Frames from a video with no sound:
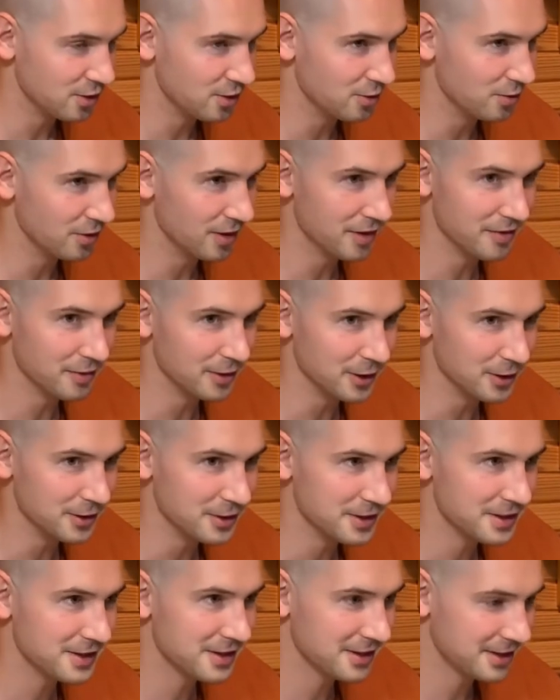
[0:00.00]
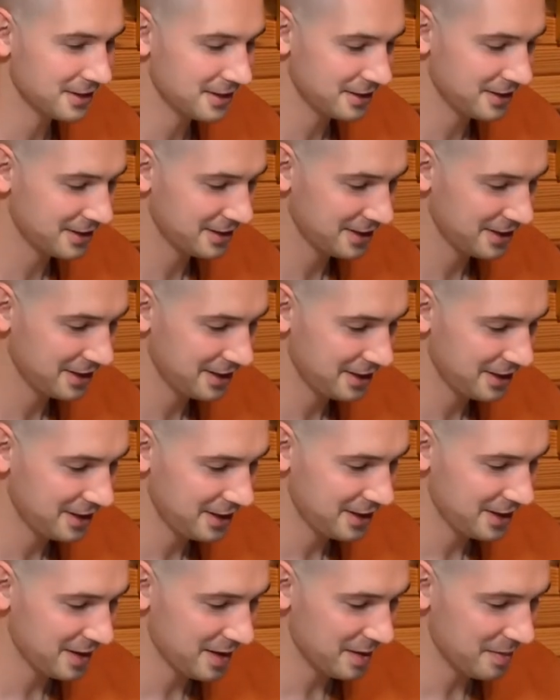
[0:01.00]
drivellers.
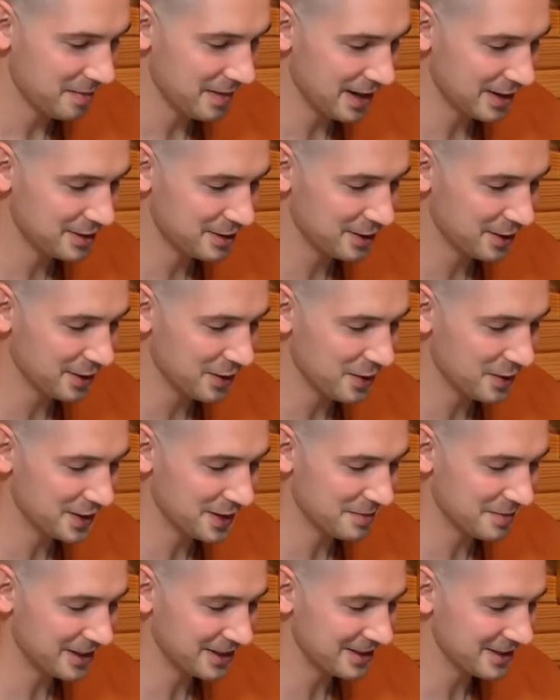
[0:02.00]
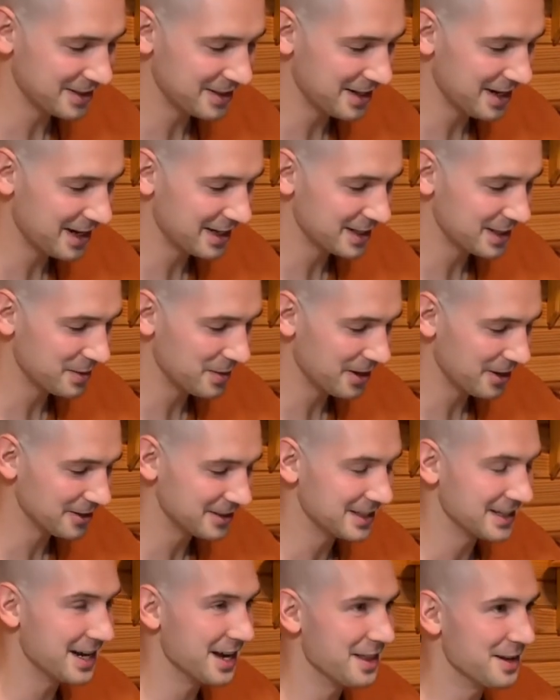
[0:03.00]
Master Gotama does not dwell
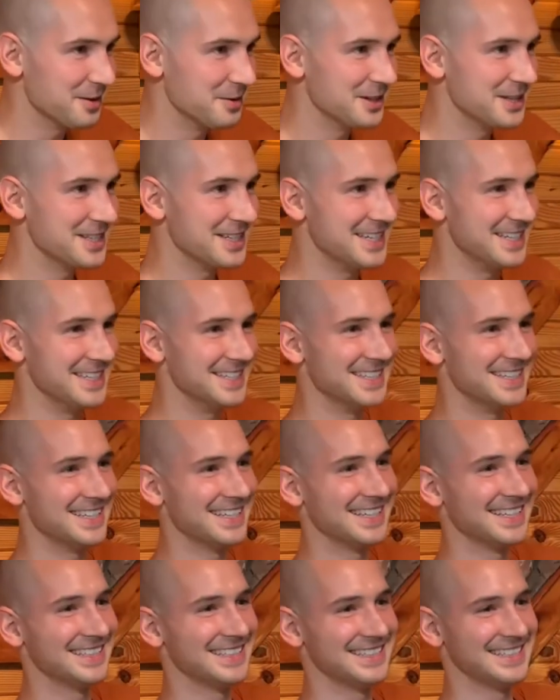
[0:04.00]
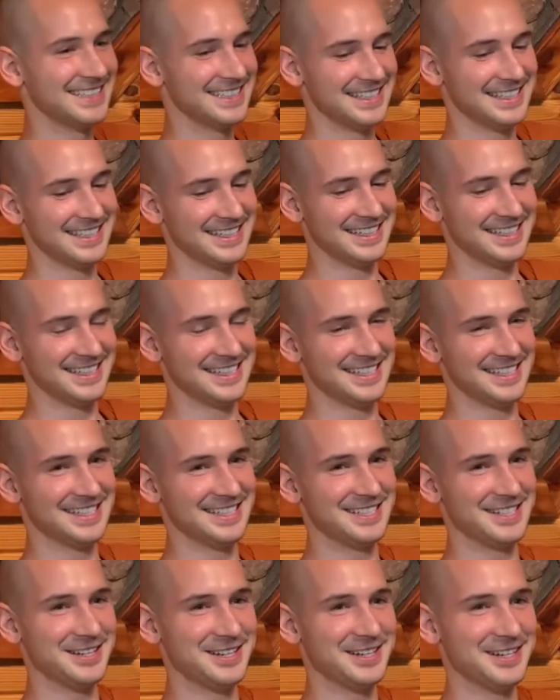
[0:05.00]
together with these.
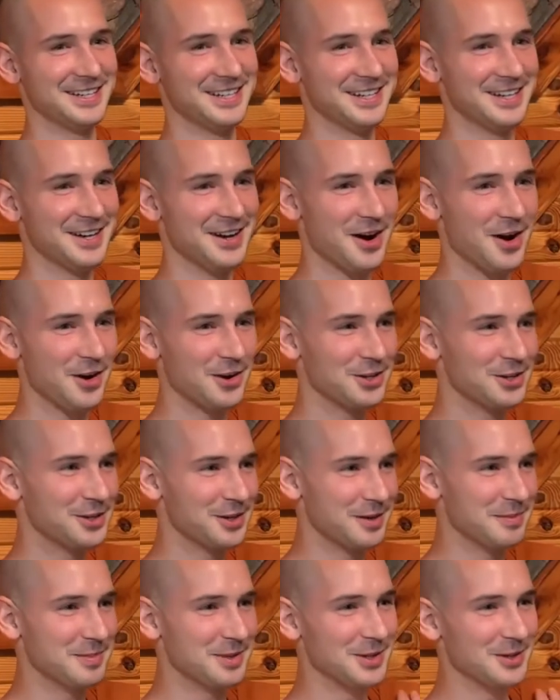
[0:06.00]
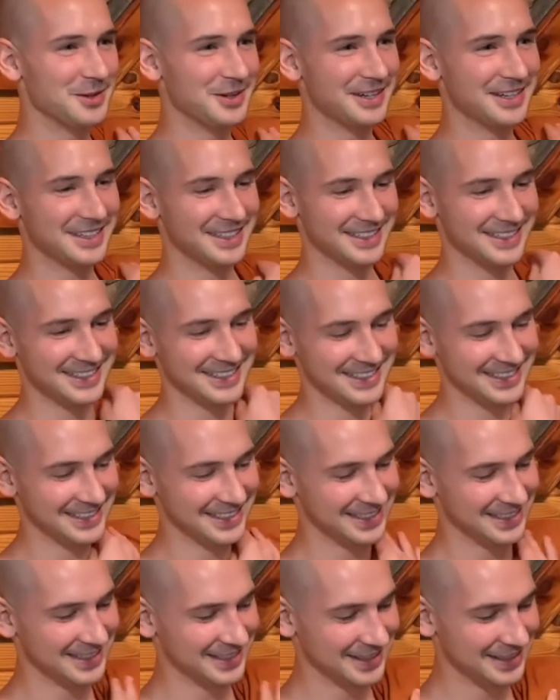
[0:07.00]
It's a harsh rebuke
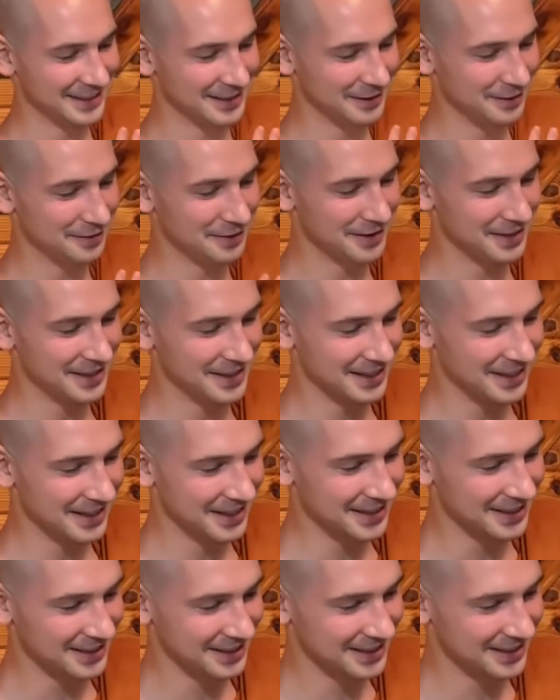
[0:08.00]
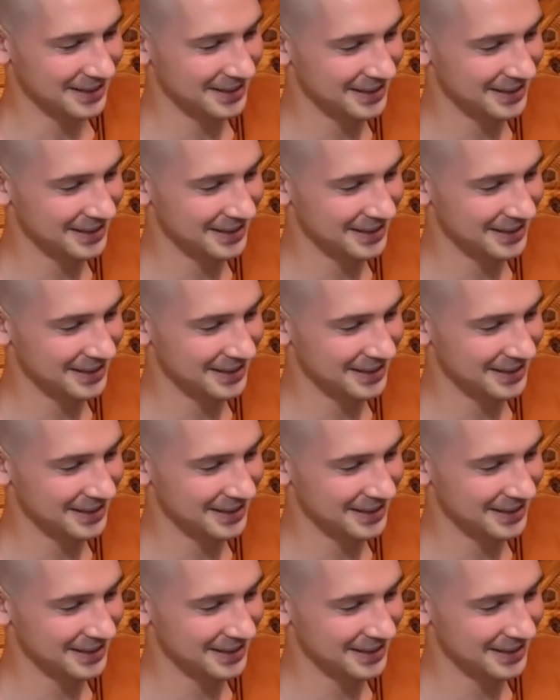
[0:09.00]
of the